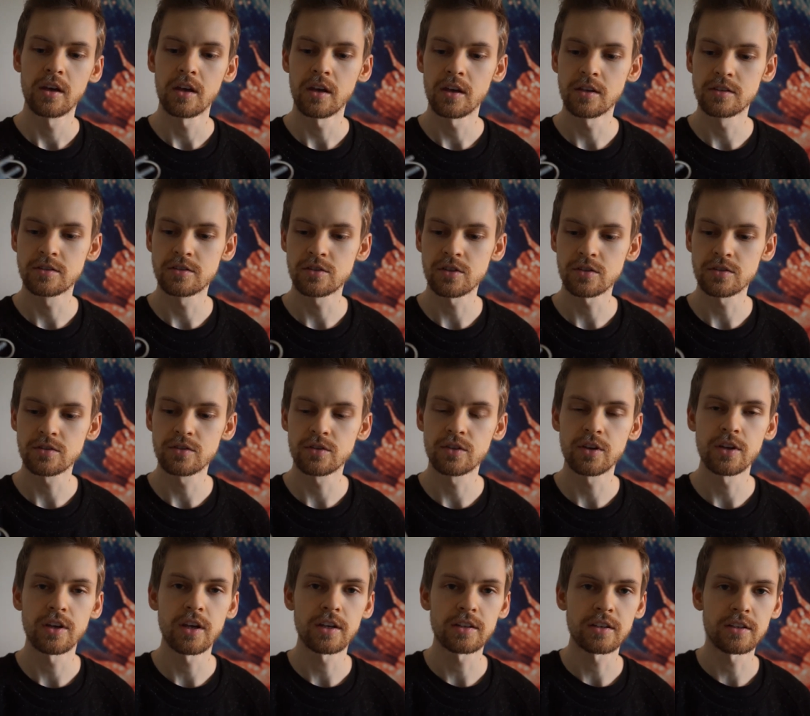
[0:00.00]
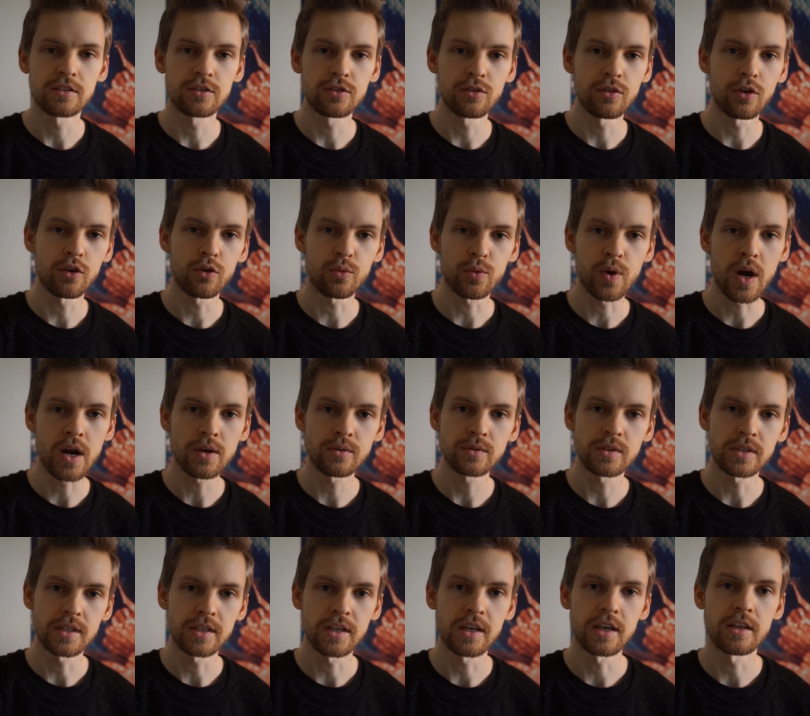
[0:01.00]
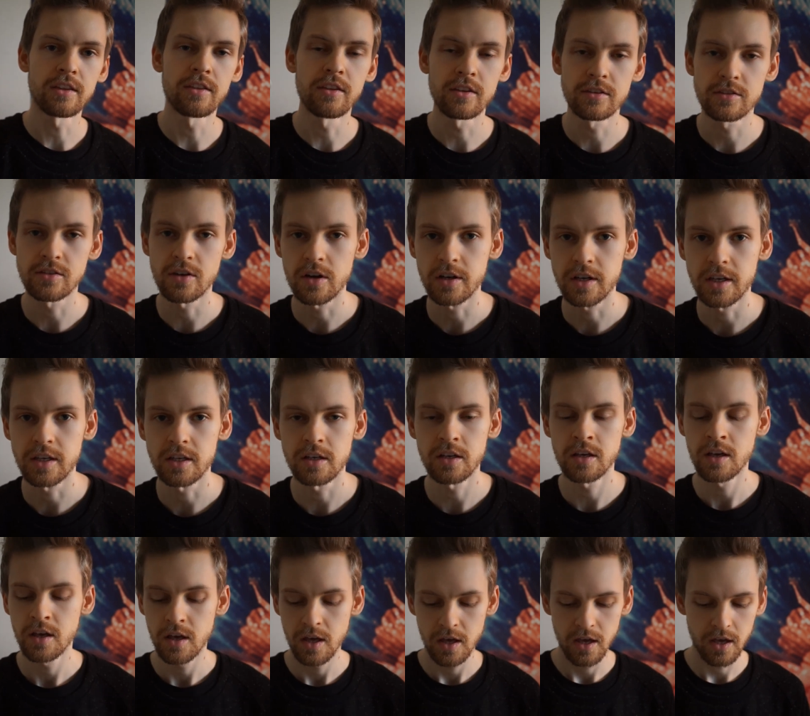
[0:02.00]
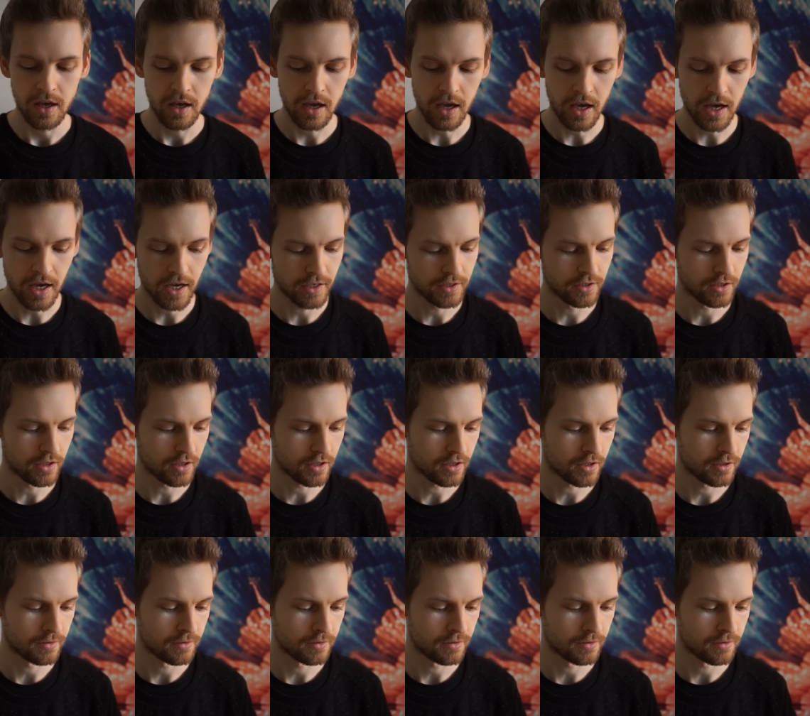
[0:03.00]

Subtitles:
It's just to connect it to the grounding in the socket. And